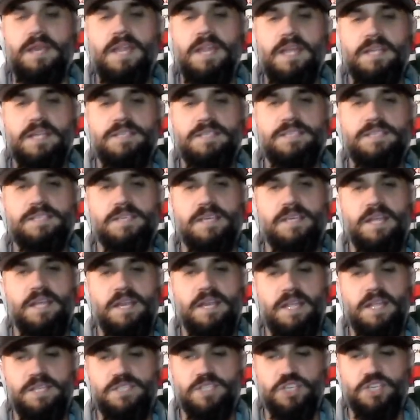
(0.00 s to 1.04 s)
needs
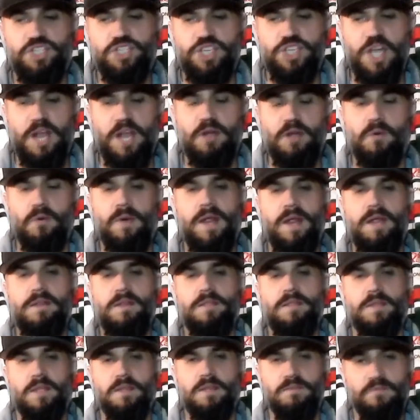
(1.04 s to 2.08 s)
to
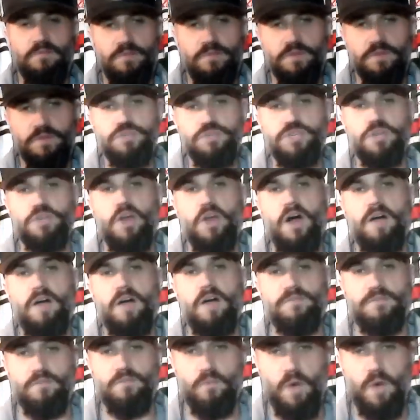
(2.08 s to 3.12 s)
generate the confusion
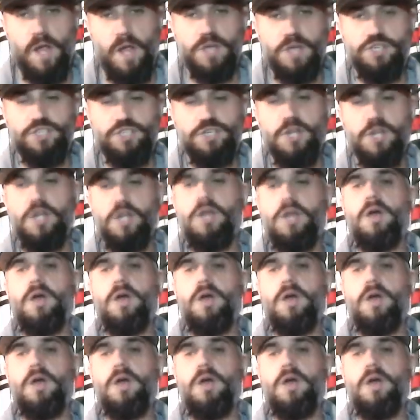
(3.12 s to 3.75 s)
off of a rush,